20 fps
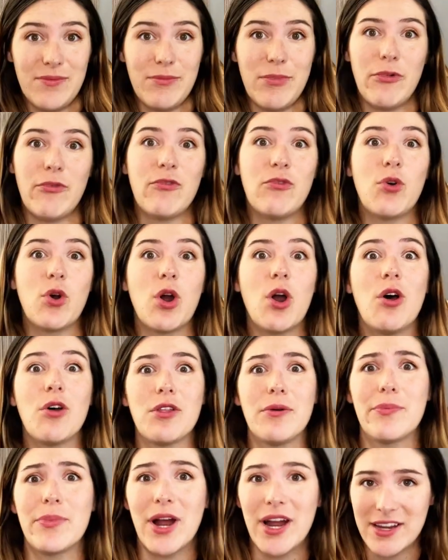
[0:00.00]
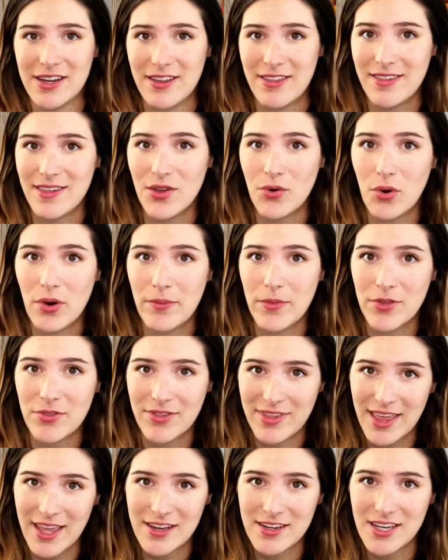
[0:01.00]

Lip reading: before all the pregnancy hormones kicked